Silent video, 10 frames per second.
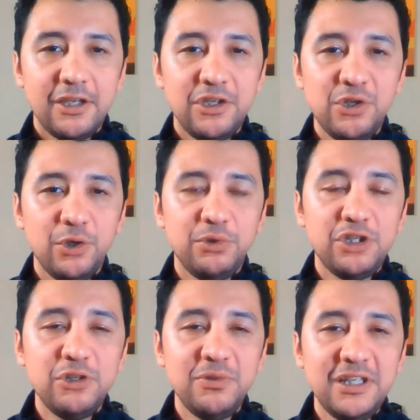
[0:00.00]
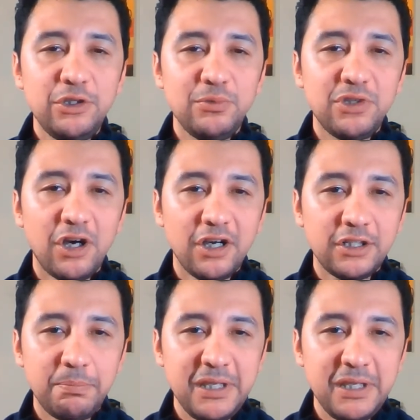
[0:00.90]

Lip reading: Do you need to talk to